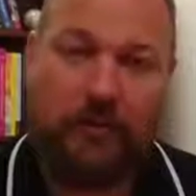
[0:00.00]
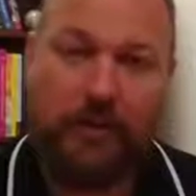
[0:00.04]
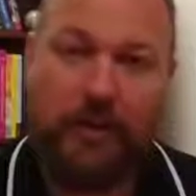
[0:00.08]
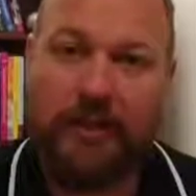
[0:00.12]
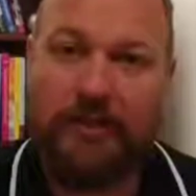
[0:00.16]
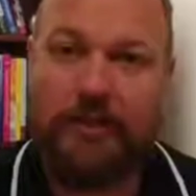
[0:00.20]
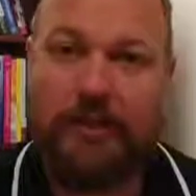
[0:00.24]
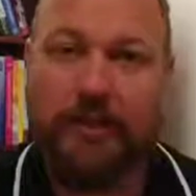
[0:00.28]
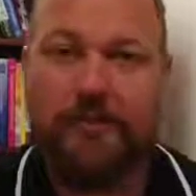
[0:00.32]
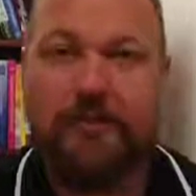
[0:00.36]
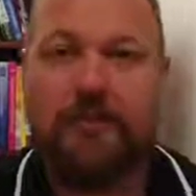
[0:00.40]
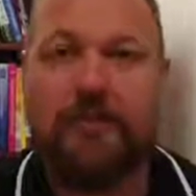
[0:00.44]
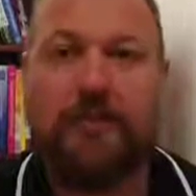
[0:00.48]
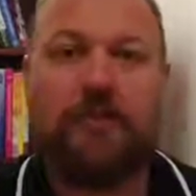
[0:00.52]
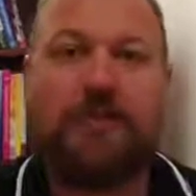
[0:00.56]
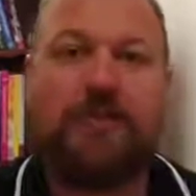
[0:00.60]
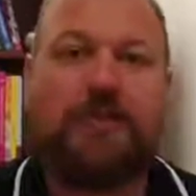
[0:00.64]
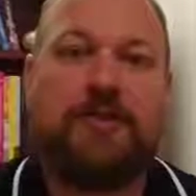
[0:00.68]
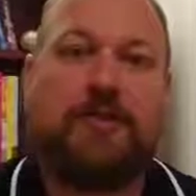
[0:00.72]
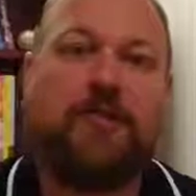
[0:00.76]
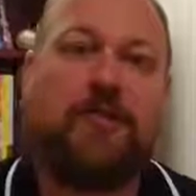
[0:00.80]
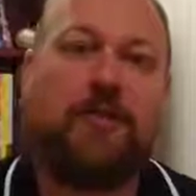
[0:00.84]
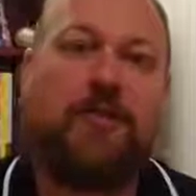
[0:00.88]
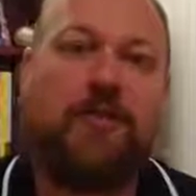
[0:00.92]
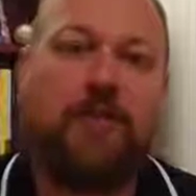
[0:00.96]
plantar
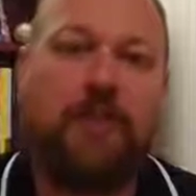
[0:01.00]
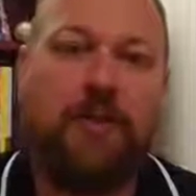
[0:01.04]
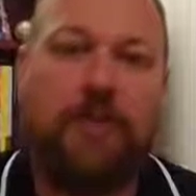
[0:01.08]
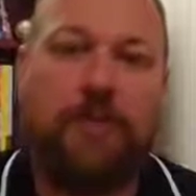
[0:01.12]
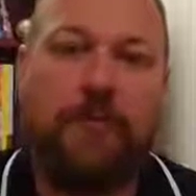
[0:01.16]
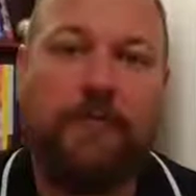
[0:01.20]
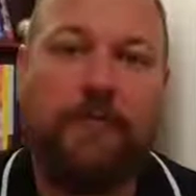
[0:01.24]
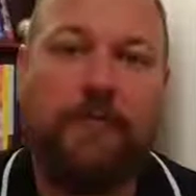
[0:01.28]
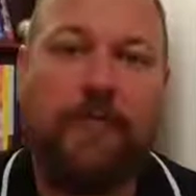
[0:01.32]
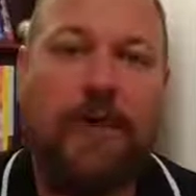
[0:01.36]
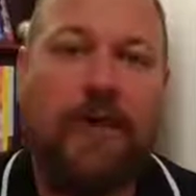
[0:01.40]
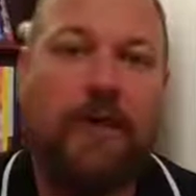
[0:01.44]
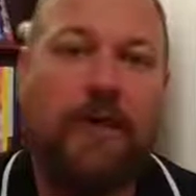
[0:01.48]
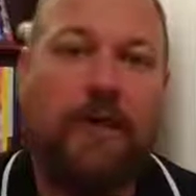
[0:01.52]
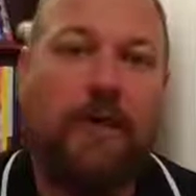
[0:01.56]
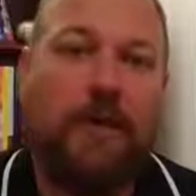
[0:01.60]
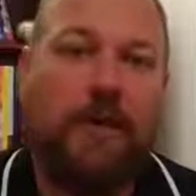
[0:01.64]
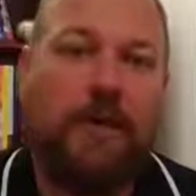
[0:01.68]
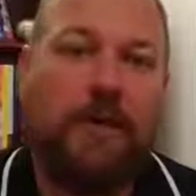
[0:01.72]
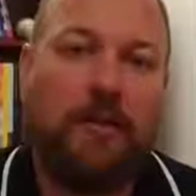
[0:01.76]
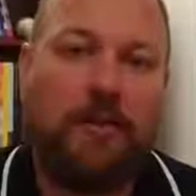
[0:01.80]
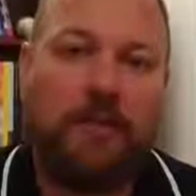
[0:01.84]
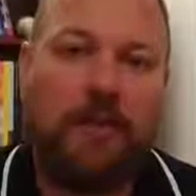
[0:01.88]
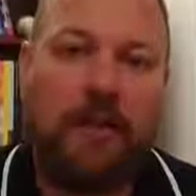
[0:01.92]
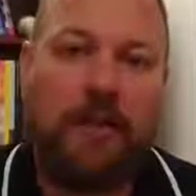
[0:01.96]
surface of the foot.
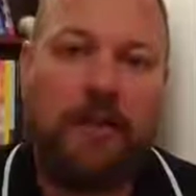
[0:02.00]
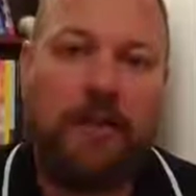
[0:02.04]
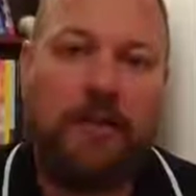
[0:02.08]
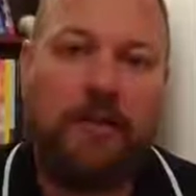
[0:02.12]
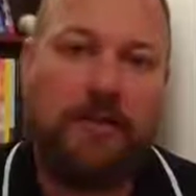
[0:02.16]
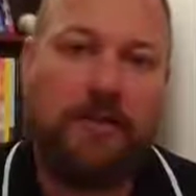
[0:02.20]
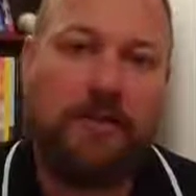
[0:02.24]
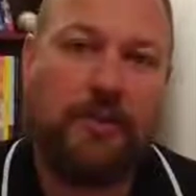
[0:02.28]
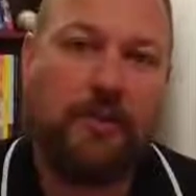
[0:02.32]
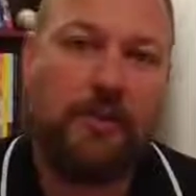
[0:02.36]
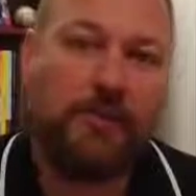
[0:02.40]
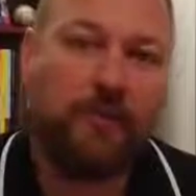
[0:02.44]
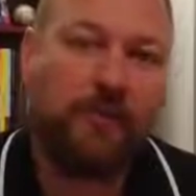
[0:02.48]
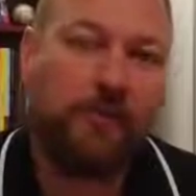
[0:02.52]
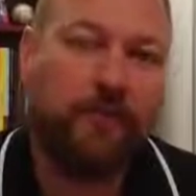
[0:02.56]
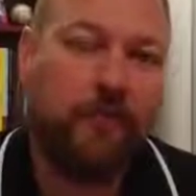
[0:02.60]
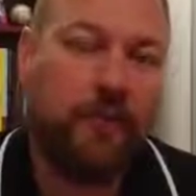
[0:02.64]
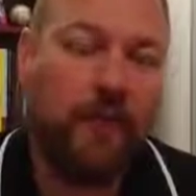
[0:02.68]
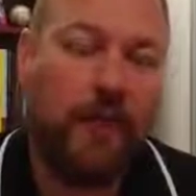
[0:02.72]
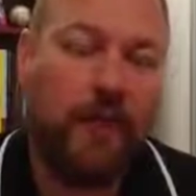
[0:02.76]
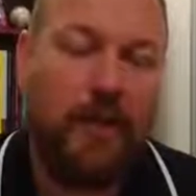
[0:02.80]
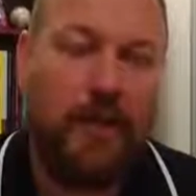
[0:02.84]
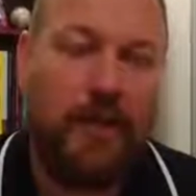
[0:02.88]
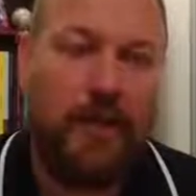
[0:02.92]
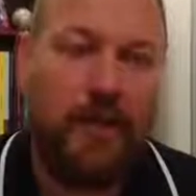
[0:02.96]
Okay, so
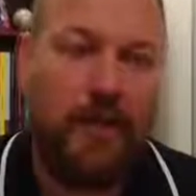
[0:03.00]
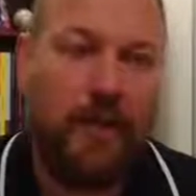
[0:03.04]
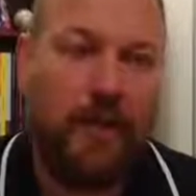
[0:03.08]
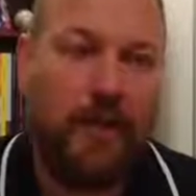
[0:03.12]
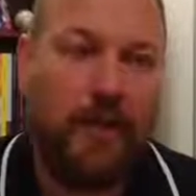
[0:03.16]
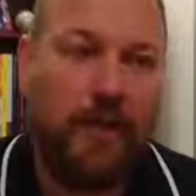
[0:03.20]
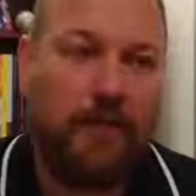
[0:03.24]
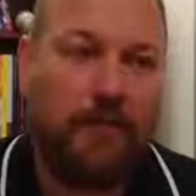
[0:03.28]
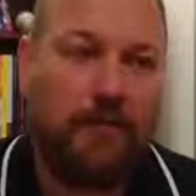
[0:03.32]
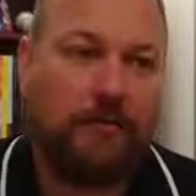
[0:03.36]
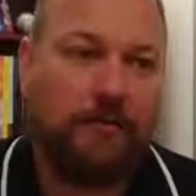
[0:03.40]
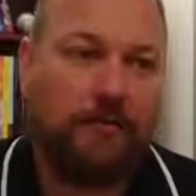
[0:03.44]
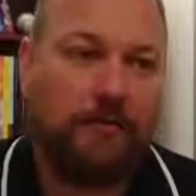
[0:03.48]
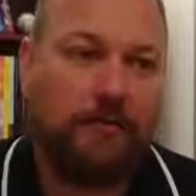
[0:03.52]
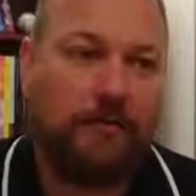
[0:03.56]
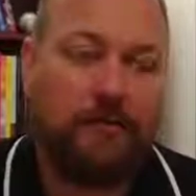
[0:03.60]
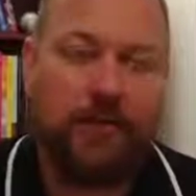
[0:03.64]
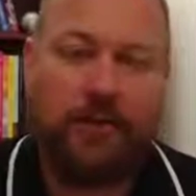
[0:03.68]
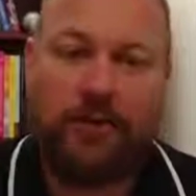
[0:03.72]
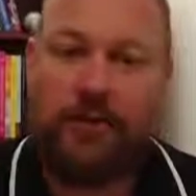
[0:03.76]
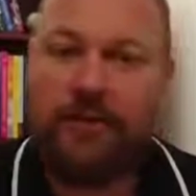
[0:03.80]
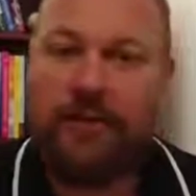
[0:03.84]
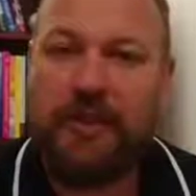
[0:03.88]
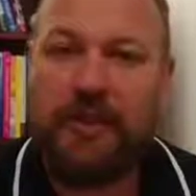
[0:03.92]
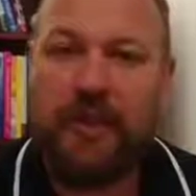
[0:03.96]

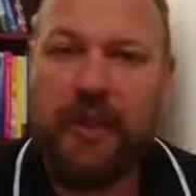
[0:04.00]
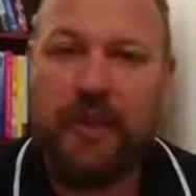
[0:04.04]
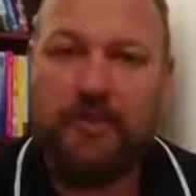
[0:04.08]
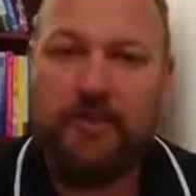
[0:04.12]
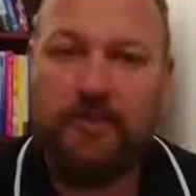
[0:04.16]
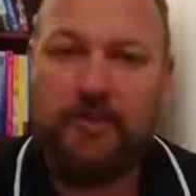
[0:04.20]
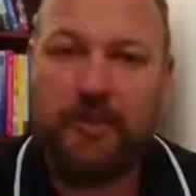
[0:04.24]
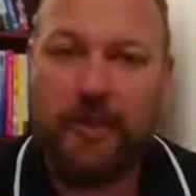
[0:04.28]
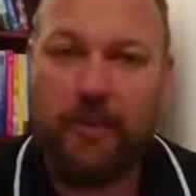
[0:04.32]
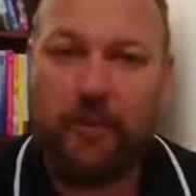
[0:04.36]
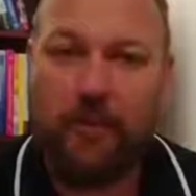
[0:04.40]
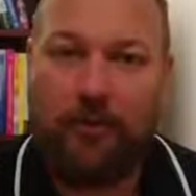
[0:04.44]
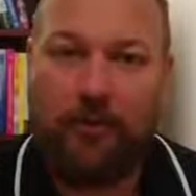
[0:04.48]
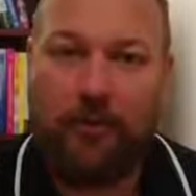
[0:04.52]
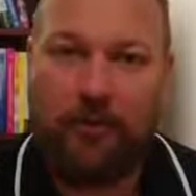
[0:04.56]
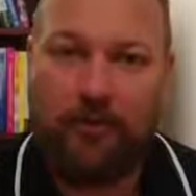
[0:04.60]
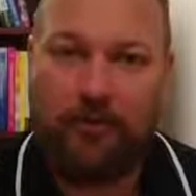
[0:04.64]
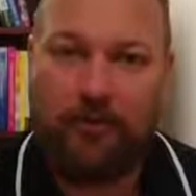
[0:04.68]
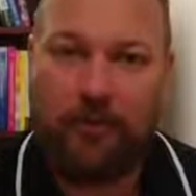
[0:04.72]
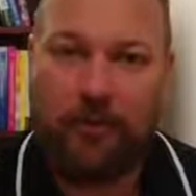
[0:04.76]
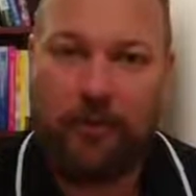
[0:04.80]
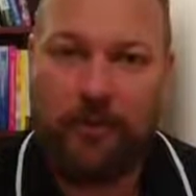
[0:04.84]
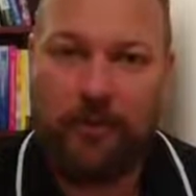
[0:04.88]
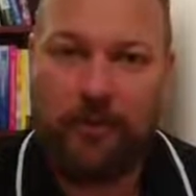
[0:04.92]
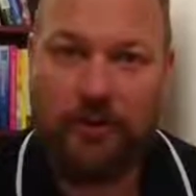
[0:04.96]
to recap, a couple of
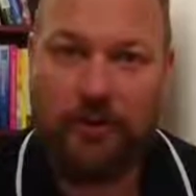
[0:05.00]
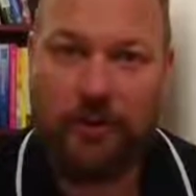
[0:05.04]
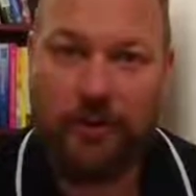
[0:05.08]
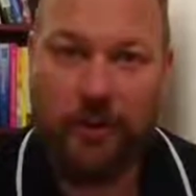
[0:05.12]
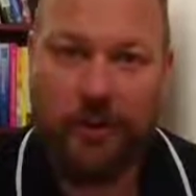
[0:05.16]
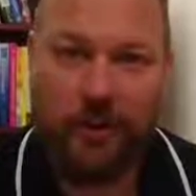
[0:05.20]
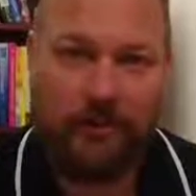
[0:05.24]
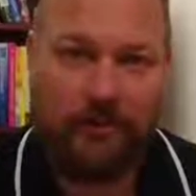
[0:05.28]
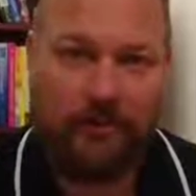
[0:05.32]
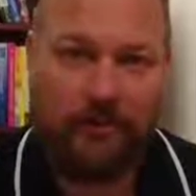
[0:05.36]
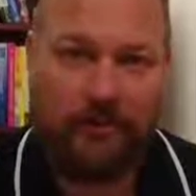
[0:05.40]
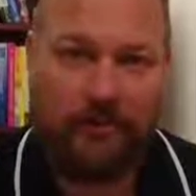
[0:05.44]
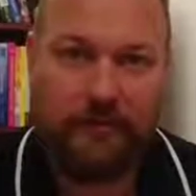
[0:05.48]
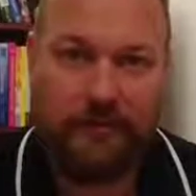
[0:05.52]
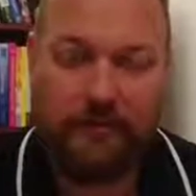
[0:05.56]
things we want to look at.